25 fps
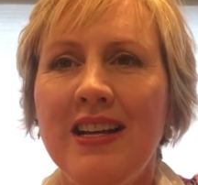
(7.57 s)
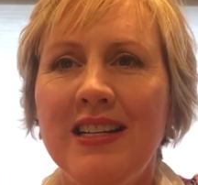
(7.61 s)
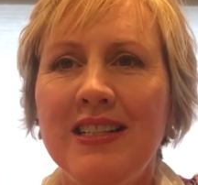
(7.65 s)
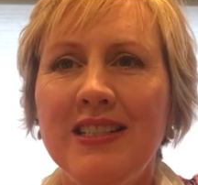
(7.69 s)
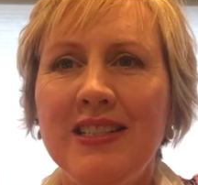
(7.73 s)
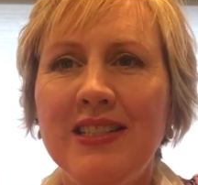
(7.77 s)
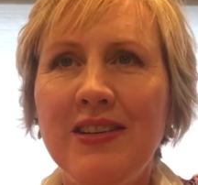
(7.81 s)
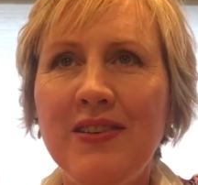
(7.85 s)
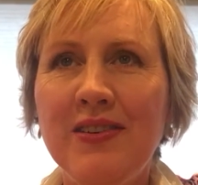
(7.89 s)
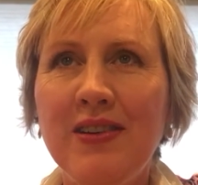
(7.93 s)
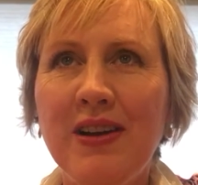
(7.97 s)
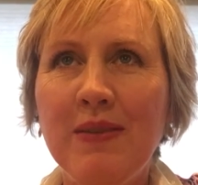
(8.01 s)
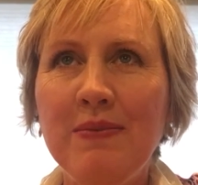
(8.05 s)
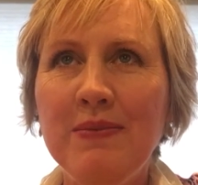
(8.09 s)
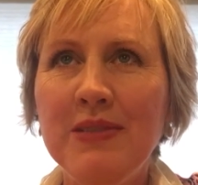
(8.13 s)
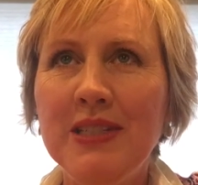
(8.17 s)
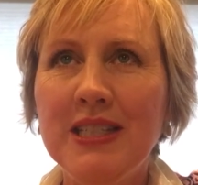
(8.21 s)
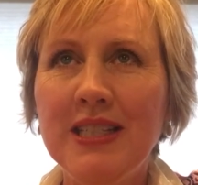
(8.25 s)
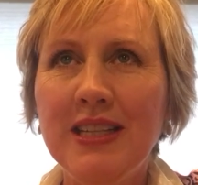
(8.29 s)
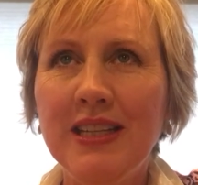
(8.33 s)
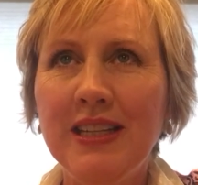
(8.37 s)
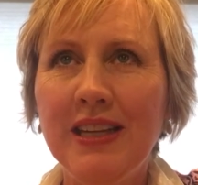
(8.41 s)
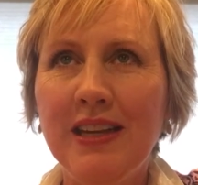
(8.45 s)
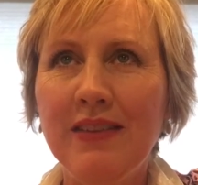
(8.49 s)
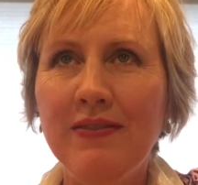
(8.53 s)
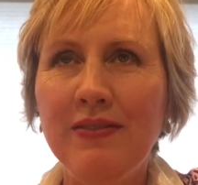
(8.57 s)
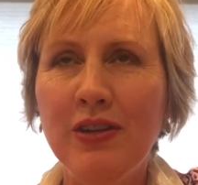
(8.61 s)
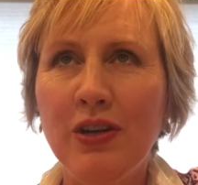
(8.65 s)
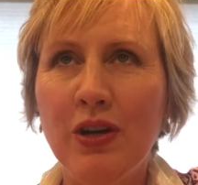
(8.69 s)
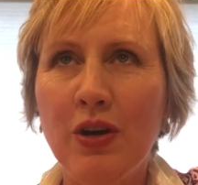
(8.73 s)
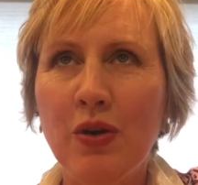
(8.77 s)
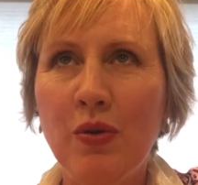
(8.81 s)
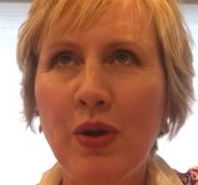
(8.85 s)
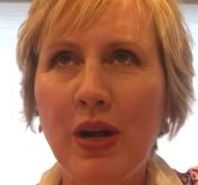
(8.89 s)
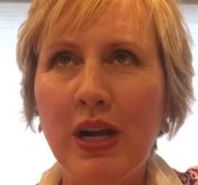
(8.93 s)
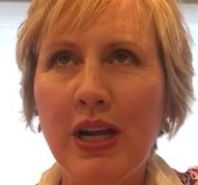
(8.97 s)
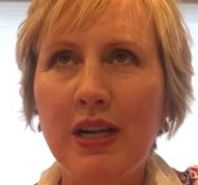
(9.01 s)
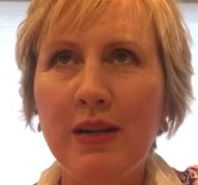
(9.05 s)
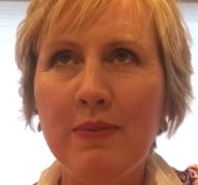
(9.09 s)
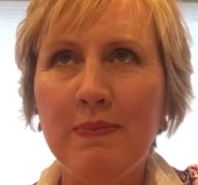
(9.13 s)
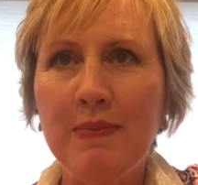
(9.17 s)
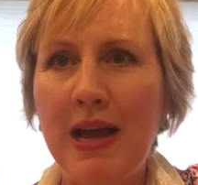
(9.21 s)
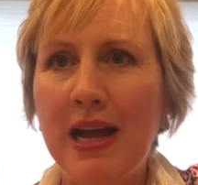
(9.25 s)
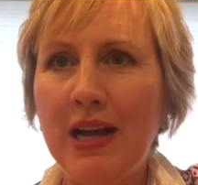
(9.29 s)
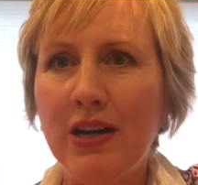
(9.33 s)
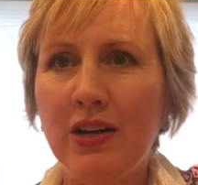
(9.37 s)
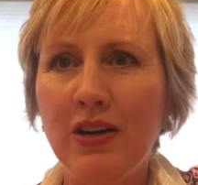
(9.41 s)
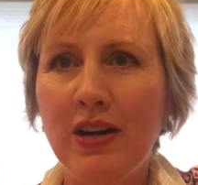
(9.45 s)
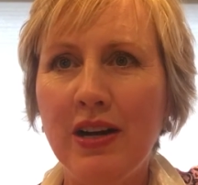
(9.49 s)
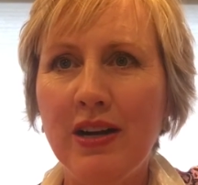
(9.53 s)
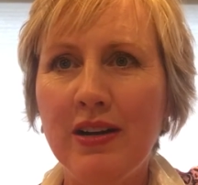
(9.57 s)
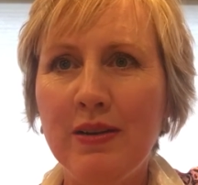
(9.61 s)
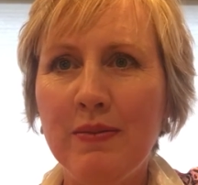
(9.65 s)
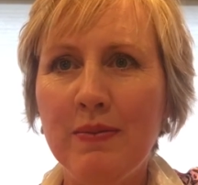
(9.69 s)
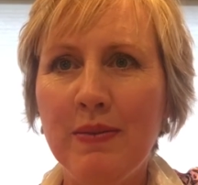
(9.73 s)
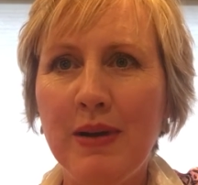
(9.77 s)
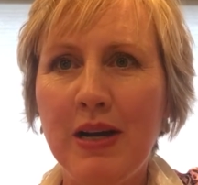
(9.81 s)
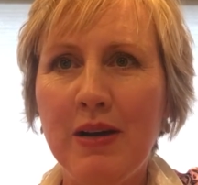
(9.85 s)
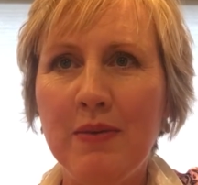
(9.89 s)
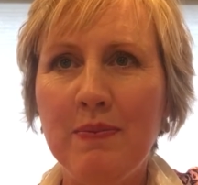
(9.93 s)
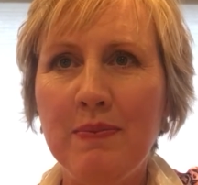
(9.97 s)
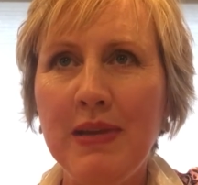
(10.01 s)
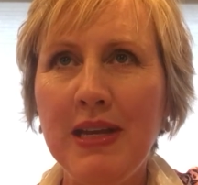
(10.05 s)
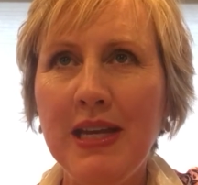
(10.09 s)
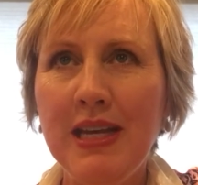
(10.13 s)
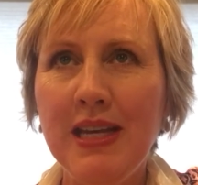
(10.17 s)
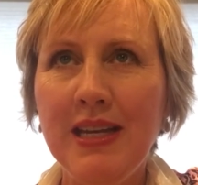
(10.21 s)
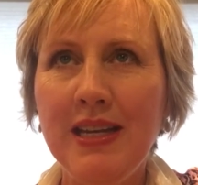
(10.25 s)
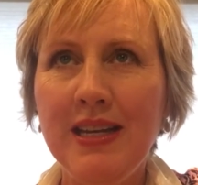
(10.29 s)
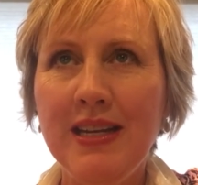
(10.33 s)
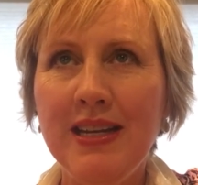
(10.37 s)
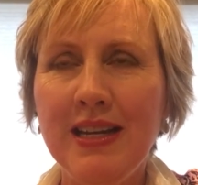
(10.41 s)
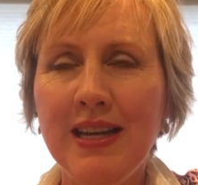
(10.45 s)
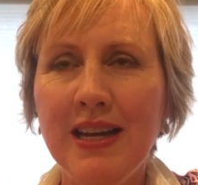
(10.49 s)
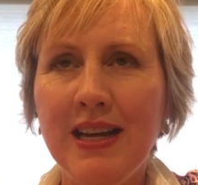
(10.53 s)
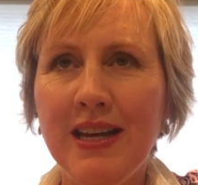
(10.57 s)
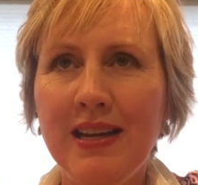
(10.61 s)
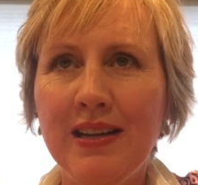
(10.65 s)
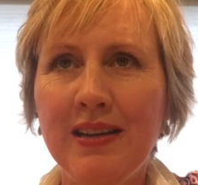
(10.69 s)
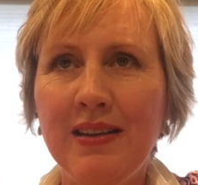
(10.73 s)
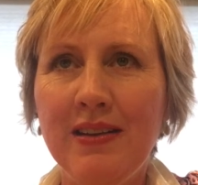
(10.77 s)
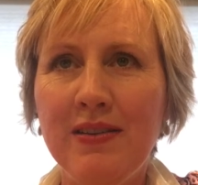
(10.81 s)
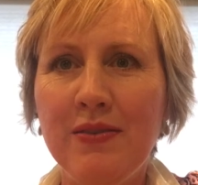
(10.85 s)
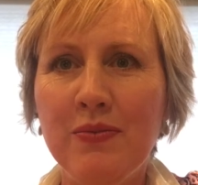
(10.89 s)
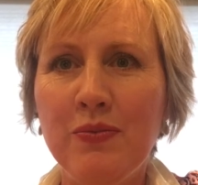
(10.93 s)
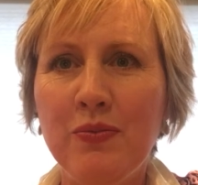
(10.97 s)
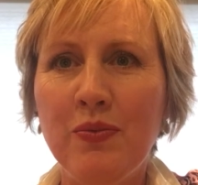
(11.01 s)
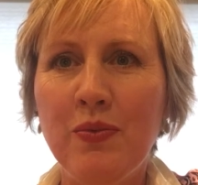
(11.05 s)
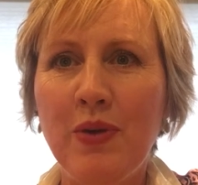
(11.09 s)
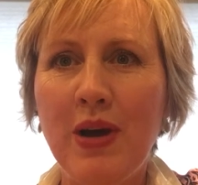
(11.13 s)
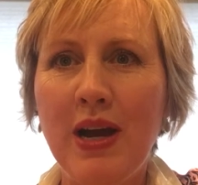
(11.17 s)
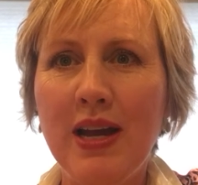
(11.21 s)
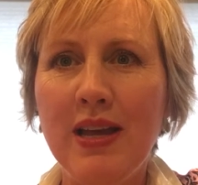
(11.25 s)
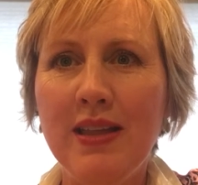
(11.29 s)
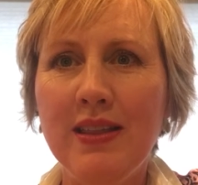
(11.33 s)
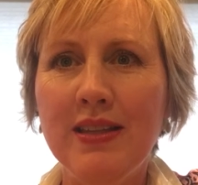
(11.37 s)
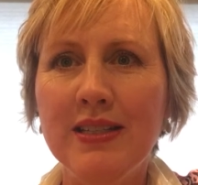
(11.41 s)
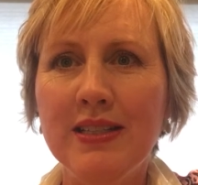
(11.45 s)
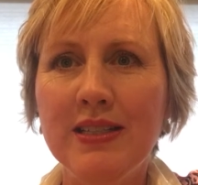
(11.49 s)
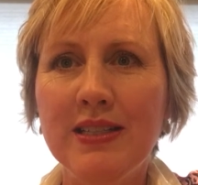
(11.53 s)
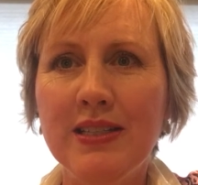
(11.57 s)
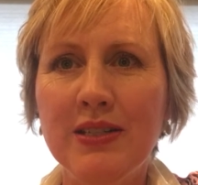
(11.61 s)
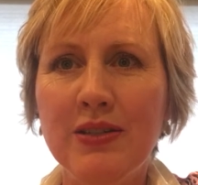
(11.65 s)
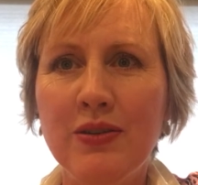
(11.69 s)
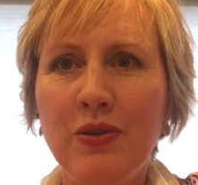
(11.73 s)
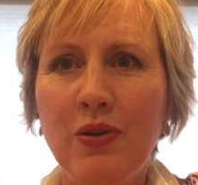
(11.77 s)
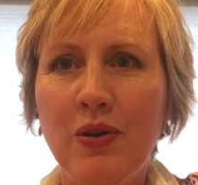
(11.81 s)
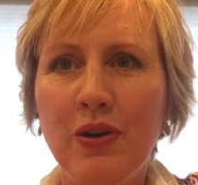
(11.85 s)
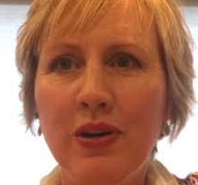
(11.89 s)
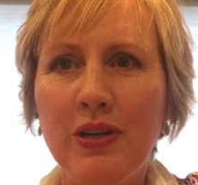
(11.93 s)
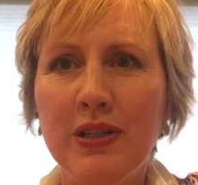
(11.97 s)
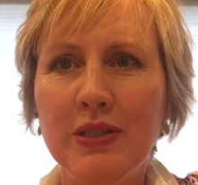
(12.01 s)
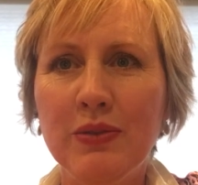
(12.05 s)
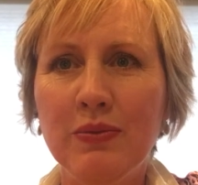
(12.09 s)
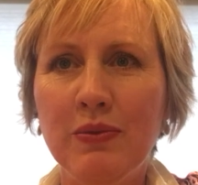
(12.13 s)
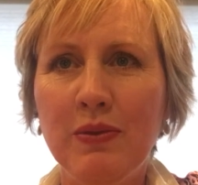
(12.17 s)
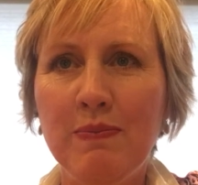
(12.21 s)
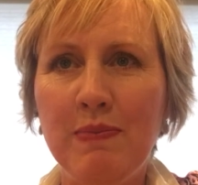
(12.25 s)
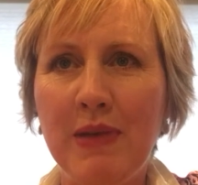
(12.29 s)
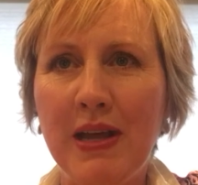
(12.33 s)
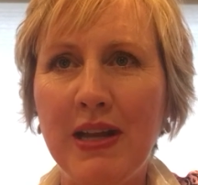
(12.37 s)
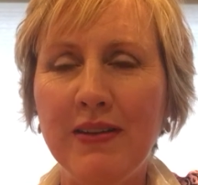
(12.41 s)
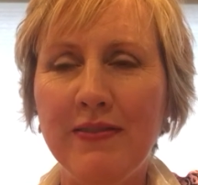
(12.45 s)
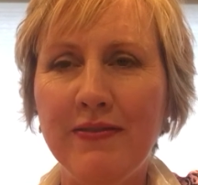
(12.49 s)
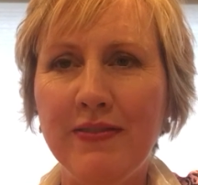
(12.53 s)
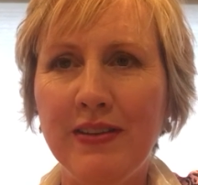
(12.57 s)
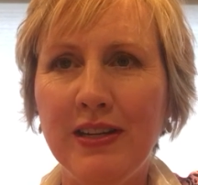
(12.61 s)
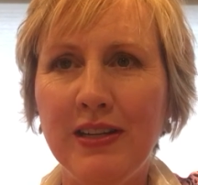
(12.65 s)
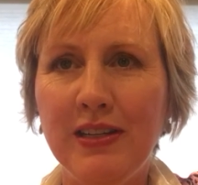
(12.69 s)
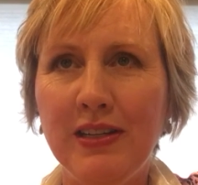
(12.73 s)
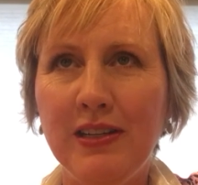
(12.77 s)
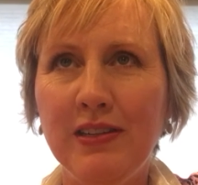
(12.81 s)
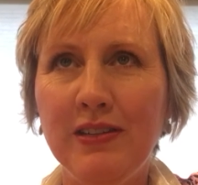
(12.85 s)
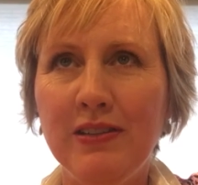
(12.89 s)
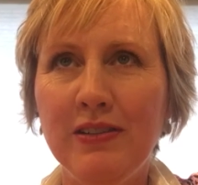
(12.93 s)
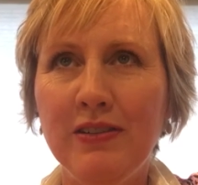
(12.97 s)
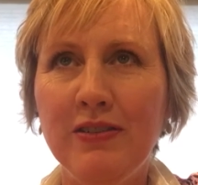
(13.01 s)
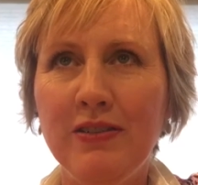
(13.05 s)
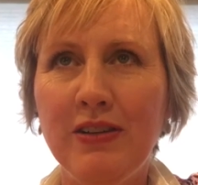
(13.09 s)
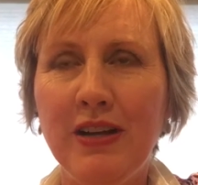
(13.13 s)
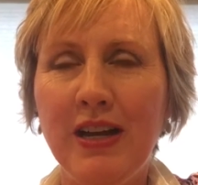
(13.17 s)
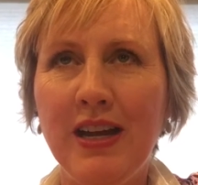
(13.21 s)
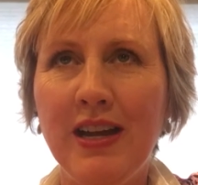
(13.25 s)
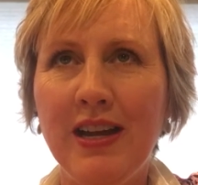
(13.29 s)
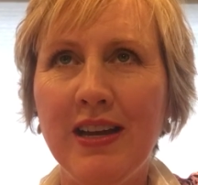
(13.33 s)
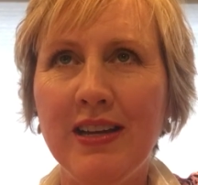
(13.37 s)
So I'm just going to give you a quick background about me and why this course would benefit you.